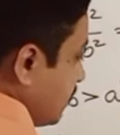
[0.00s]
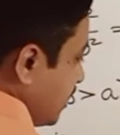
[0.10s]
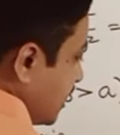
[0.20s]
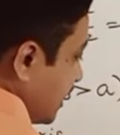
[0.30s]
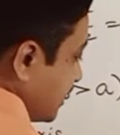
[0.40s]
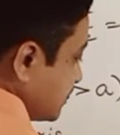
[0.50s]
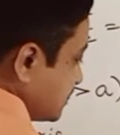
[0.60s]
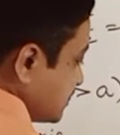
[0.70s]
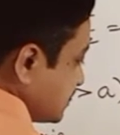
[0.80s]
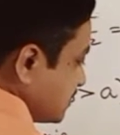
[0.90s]
dash.
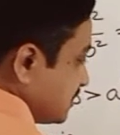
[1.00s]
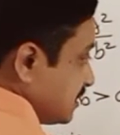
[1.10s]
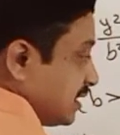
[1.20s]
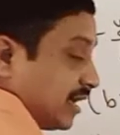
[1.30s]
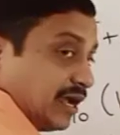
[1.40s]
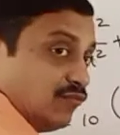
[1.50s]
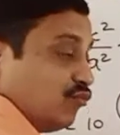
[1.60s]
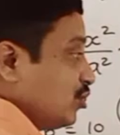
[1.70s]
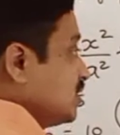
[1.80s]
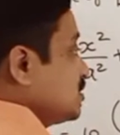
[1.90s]
And
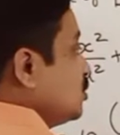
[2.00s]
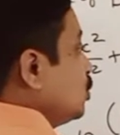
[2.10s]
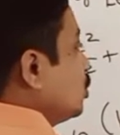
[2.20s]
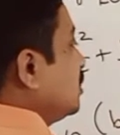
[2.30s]
focus, you know